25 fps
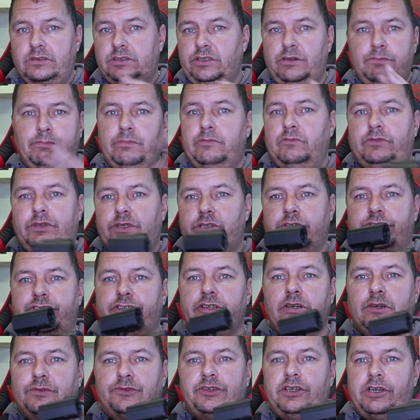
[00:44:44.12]
you're
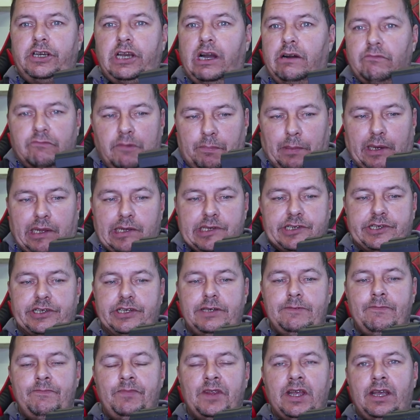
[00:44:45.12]
stuffed. You can't replace
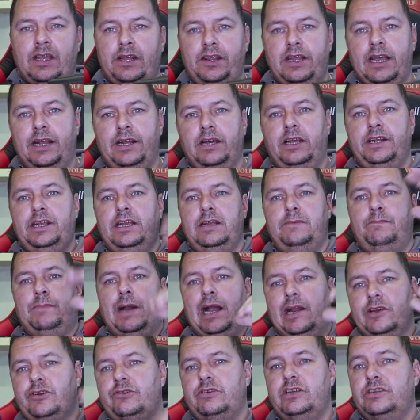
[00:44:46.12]
it. Then I need
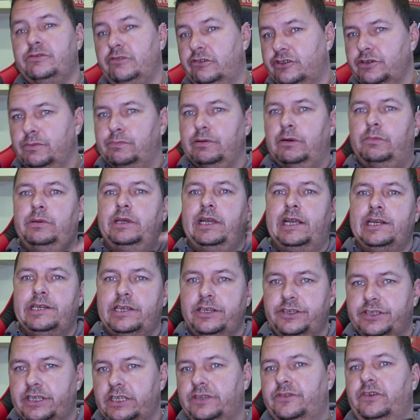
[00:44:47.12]
batteries, which are probably
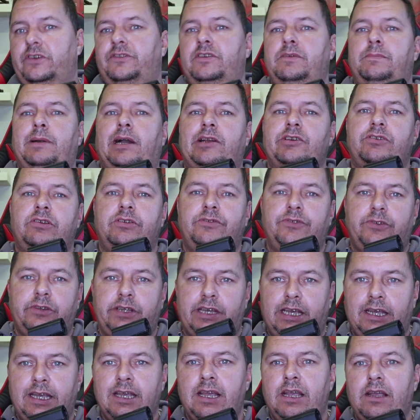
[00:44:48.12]
18650
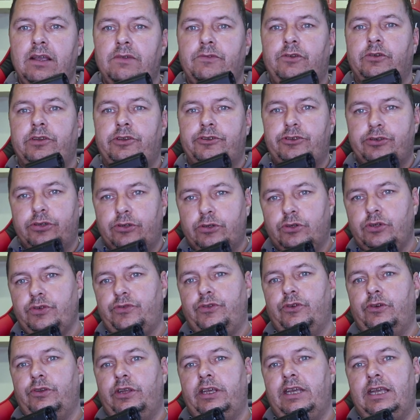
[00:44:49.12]
batteries for the torch,
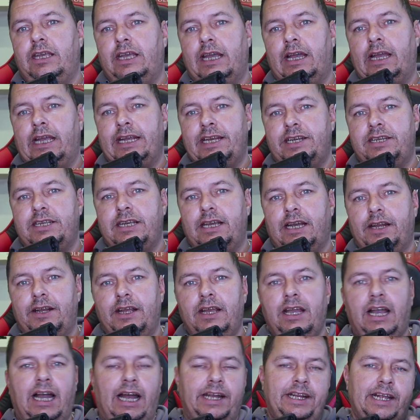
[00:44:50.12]
for the ATN,
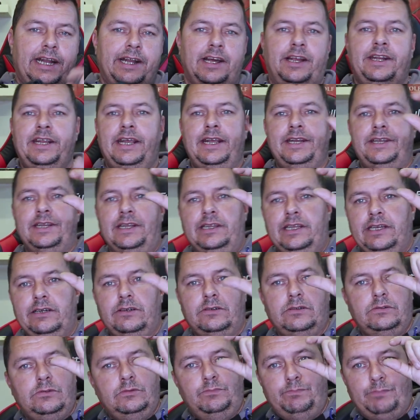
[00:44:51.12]
and then I need the
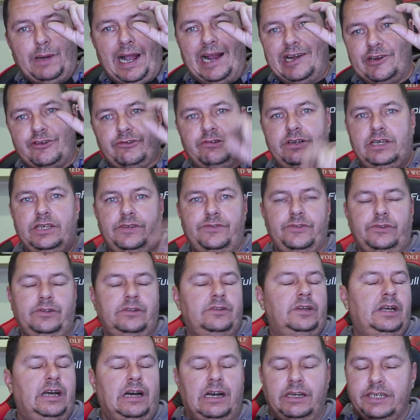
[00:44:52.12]
little batteries
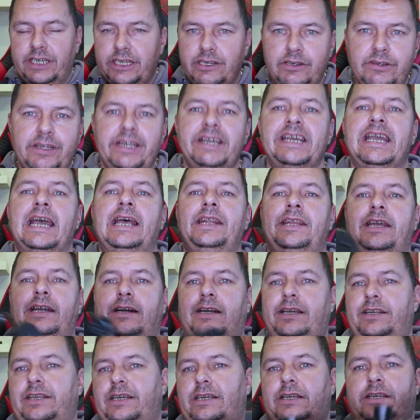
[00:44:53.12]
for, you get the
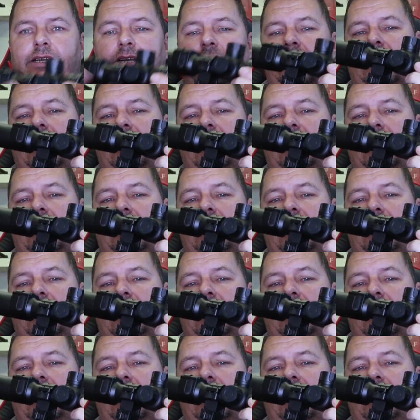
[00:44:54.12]
idea.